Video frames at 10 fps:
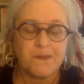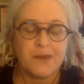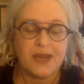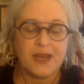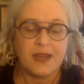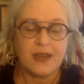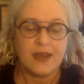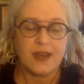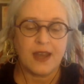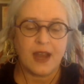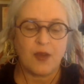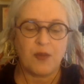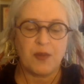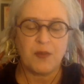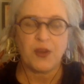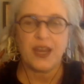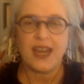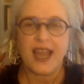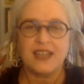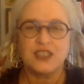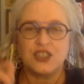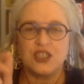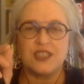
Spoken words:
But I remember getting asked to